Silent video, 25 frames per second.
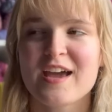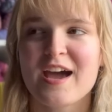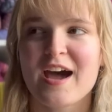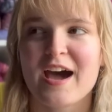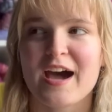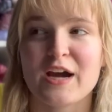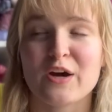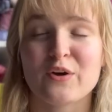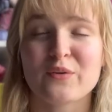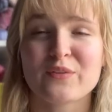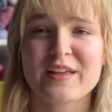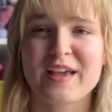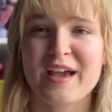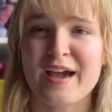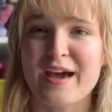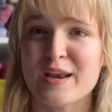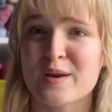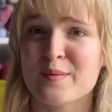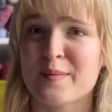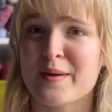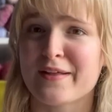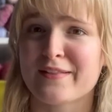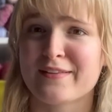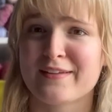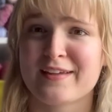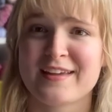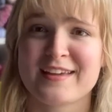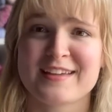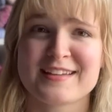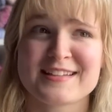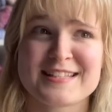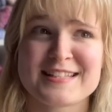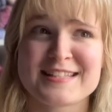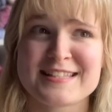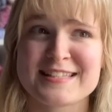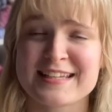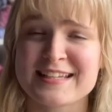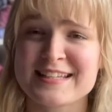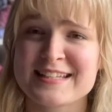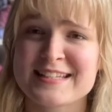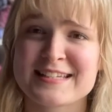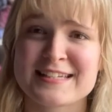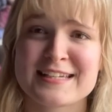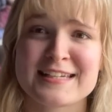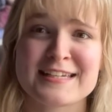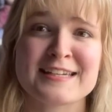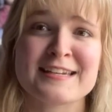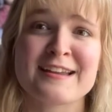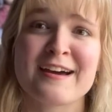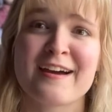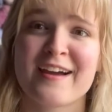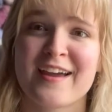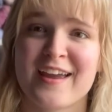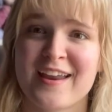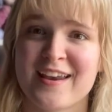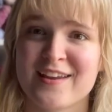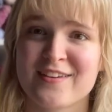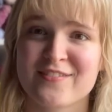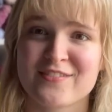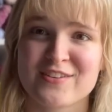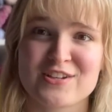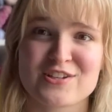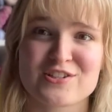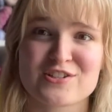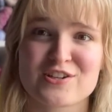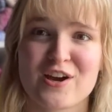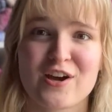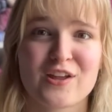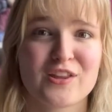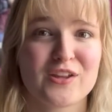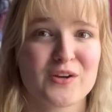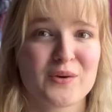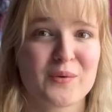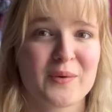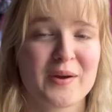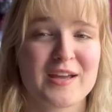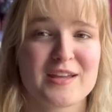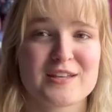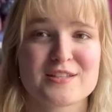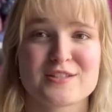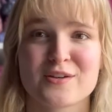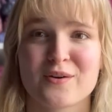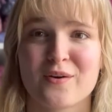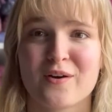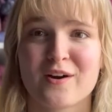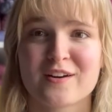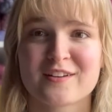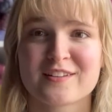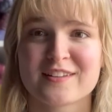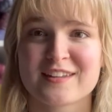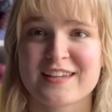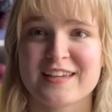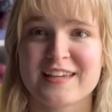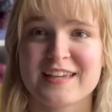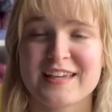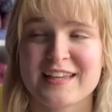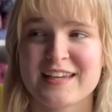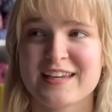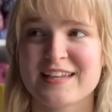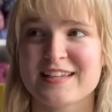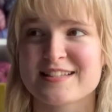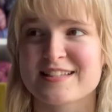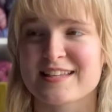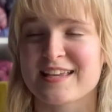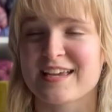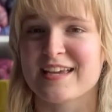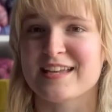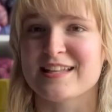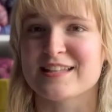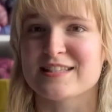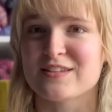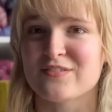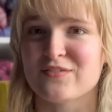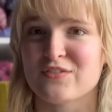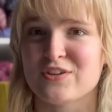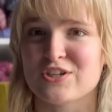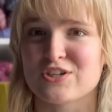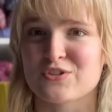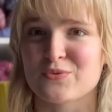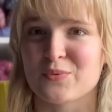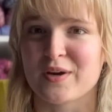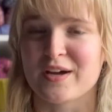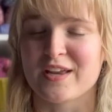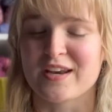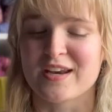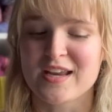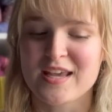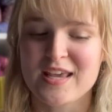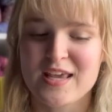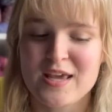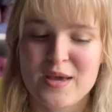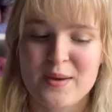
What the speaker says: I only had about 6 to 9 of each colorway, so hardly any skeins of each one.